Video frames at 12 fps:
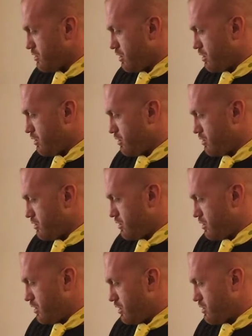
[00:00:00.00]
So
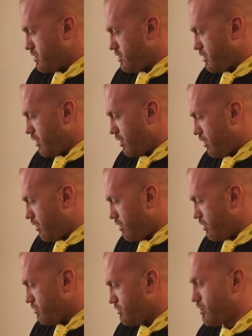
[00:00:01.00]
it's
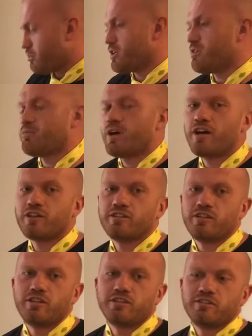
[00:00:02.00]
all for my part,
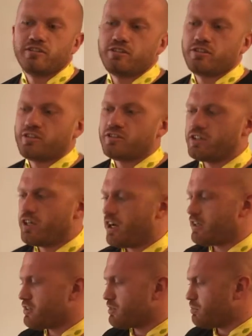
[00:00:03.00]
and the
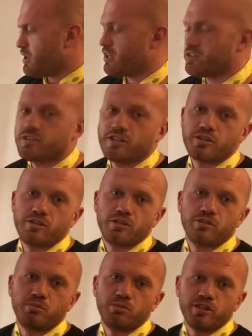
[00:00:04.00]
other parts are
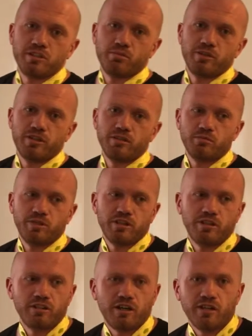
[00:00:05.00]
going to be explained
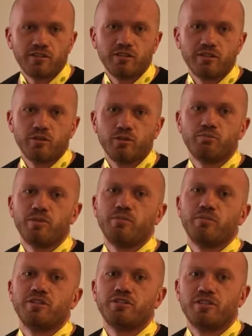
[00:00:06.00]
by other group
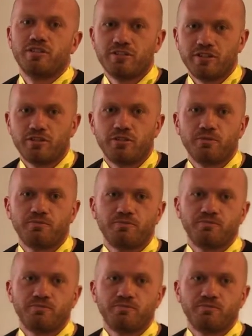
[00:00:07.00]
members. Thank you.